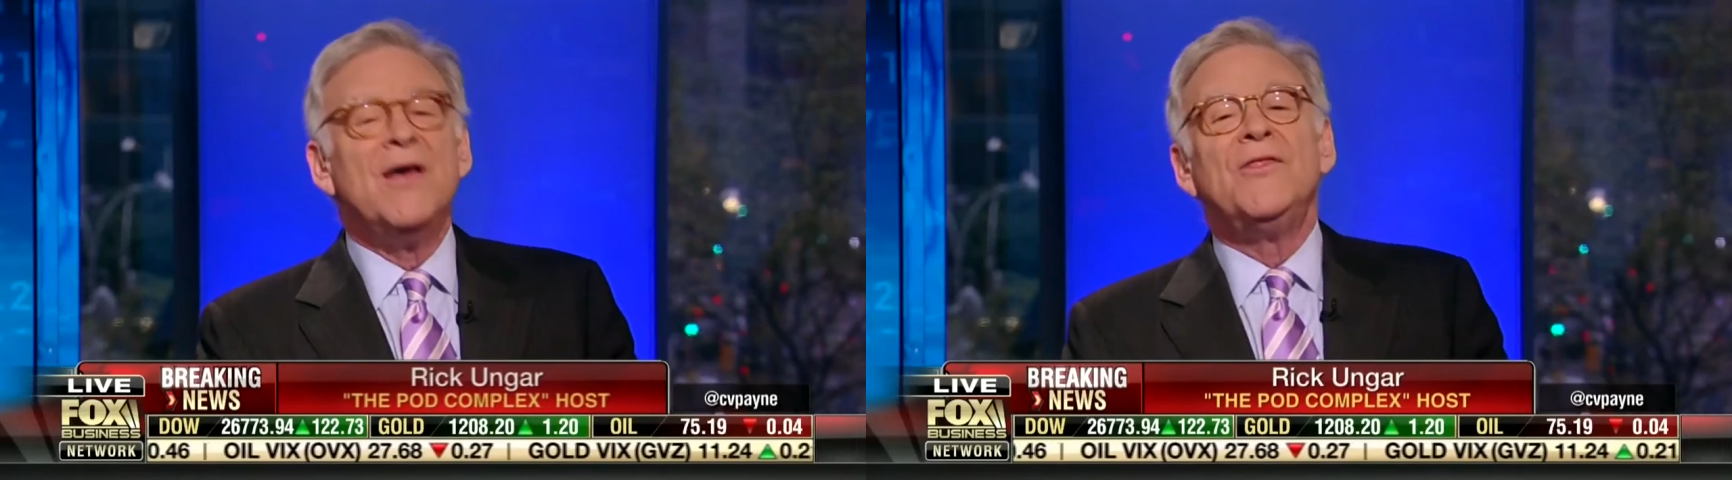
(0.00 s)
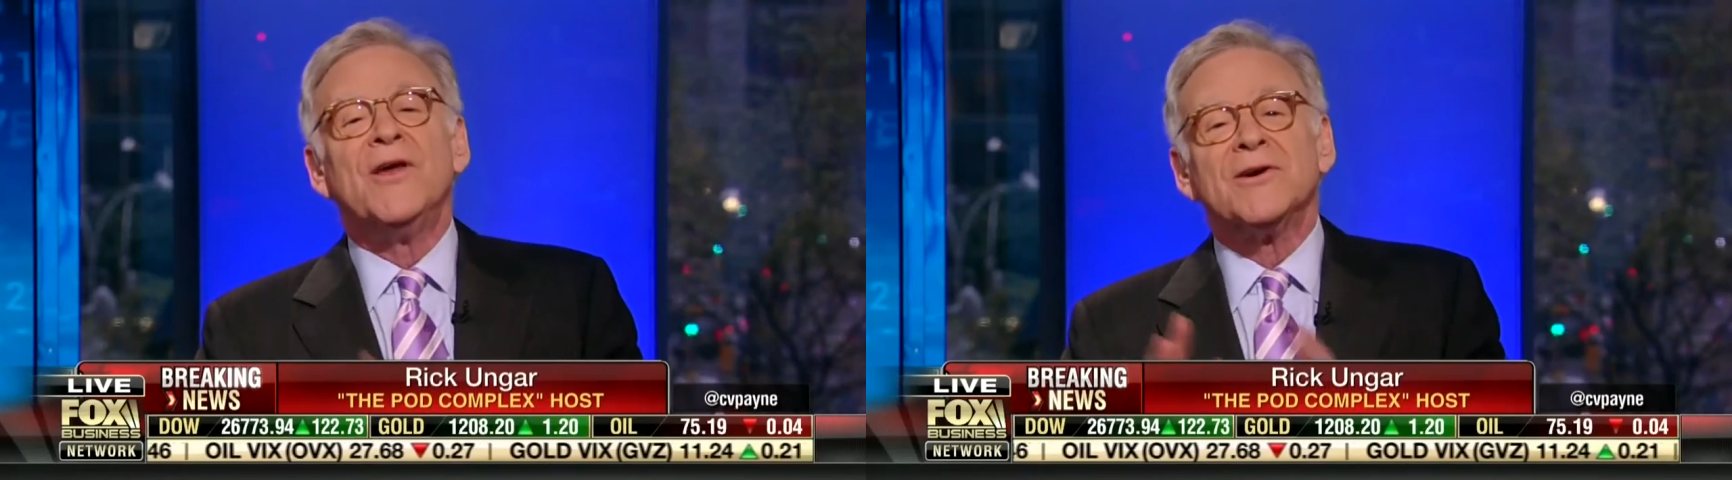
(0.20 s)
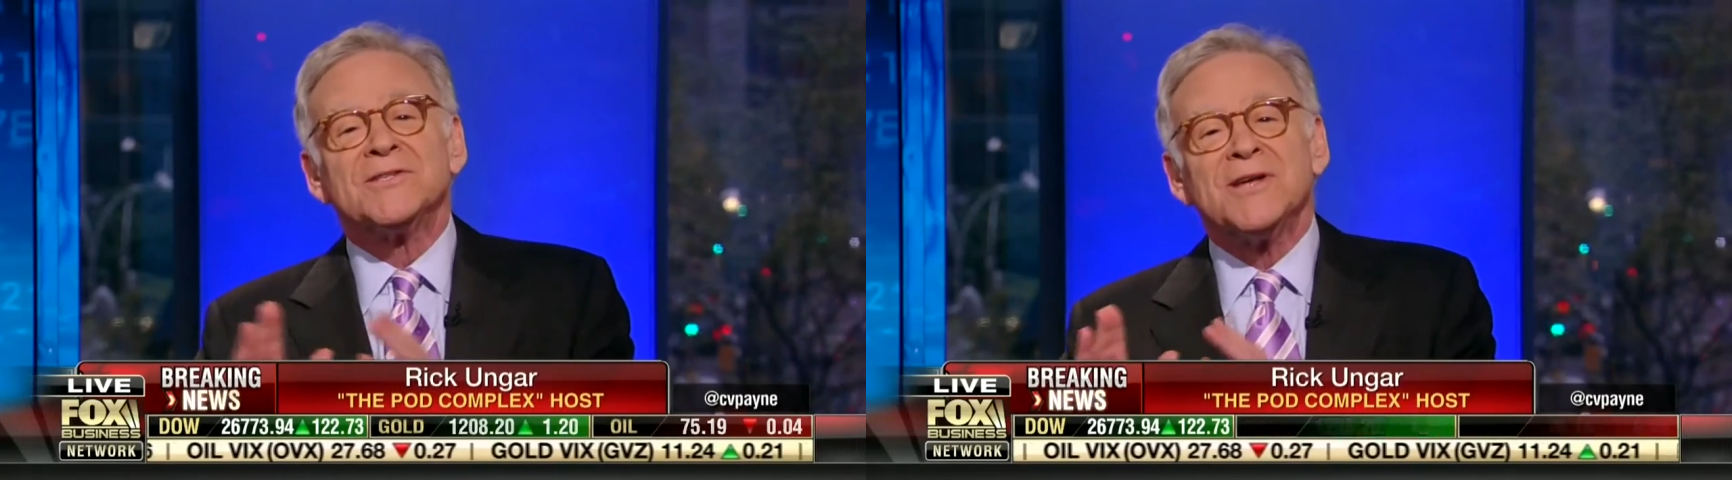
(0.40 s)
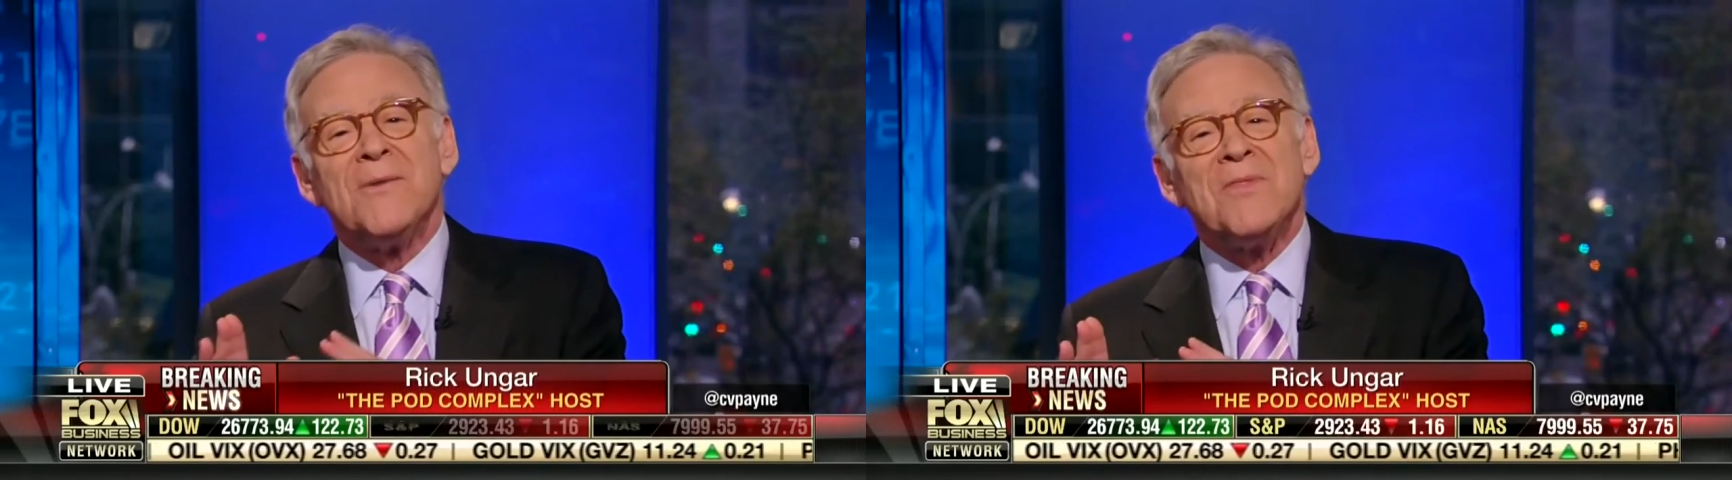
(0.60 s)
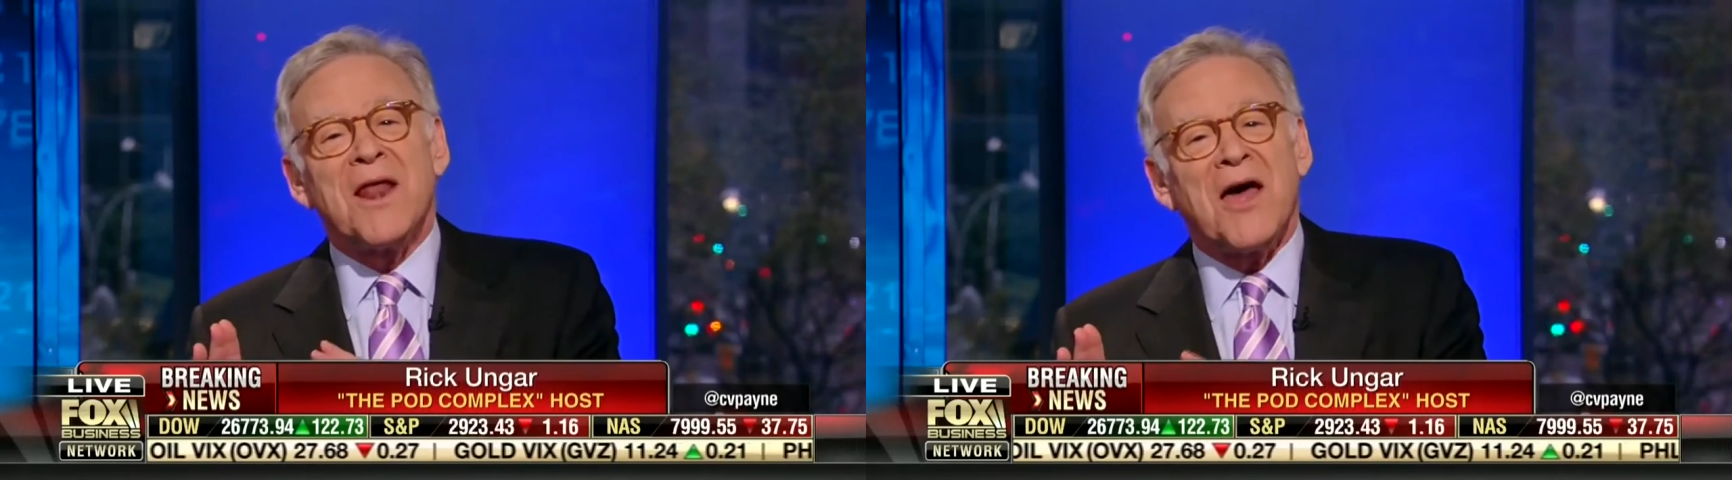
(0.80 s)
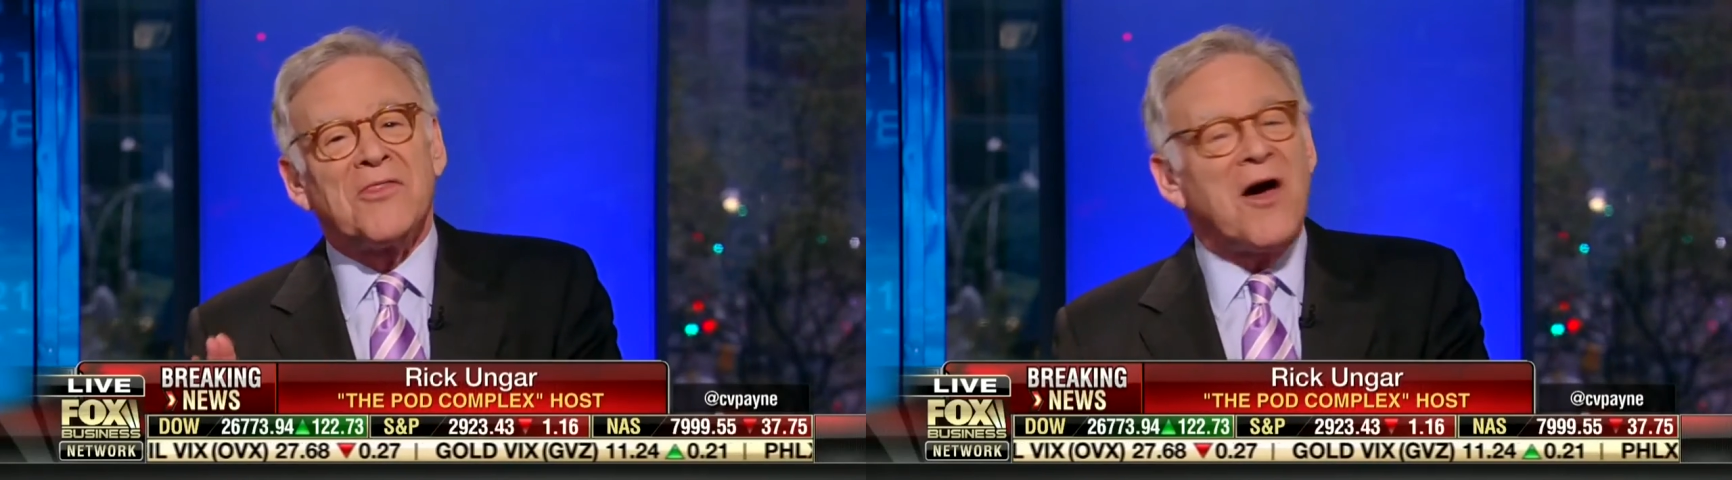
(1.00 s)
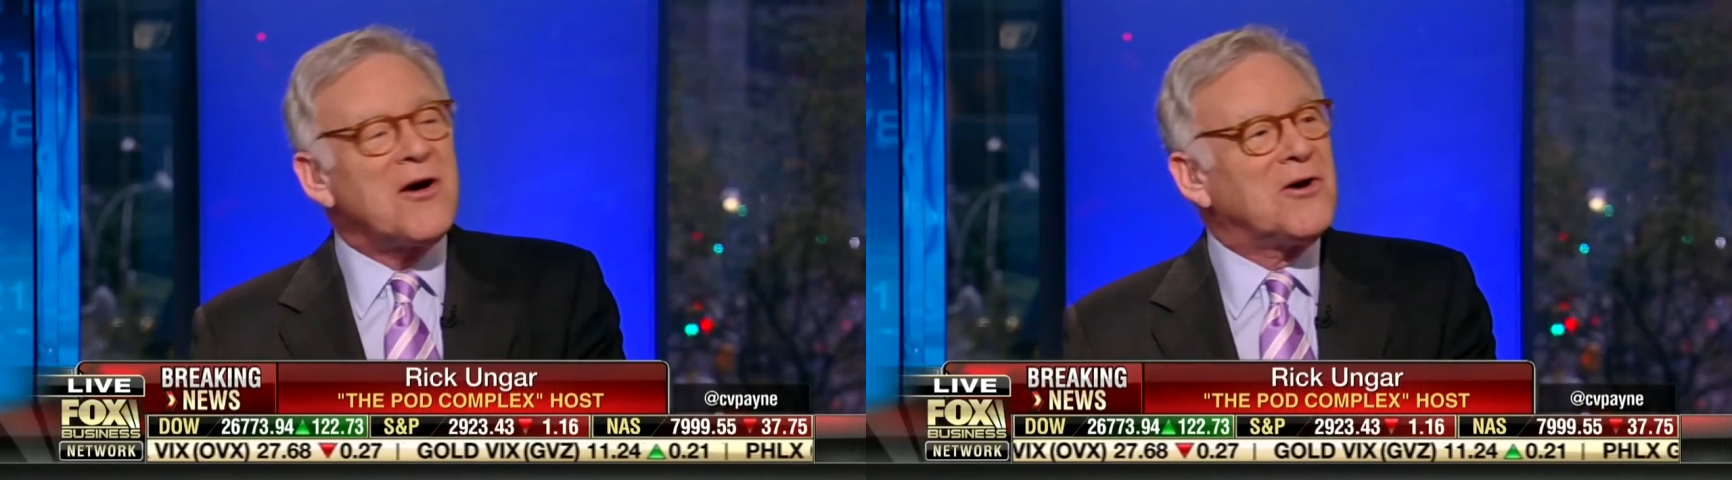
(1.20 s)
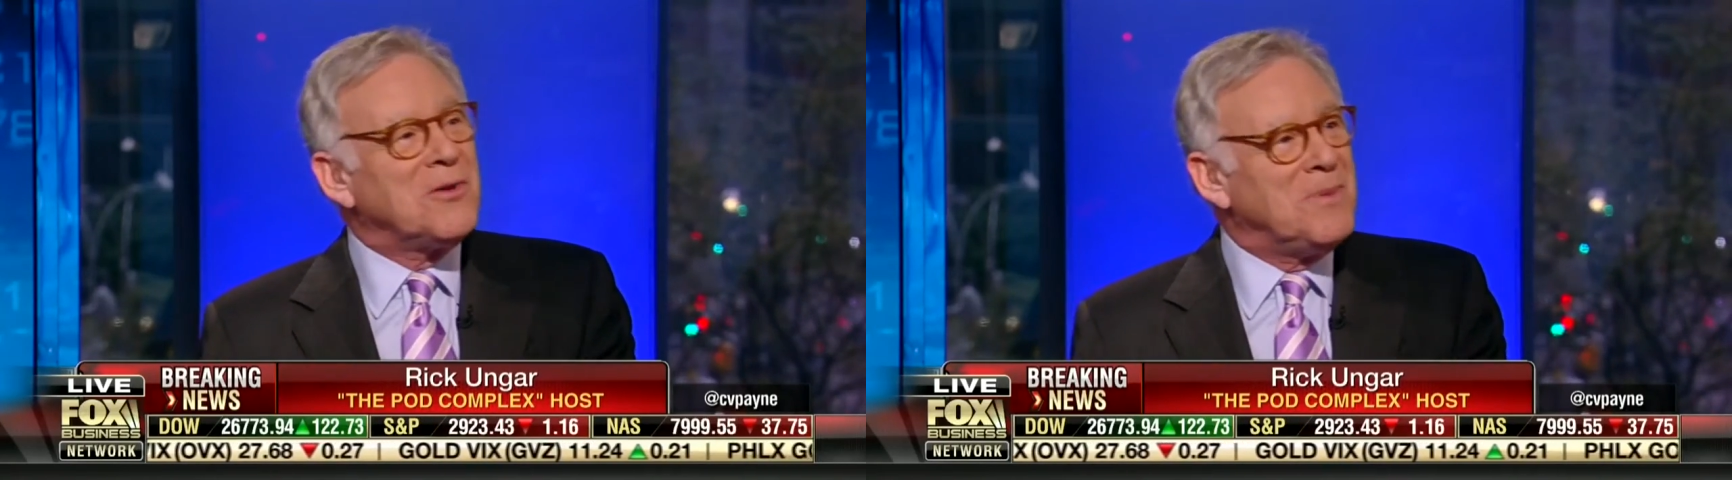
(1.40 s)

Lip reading: There's some that I thought could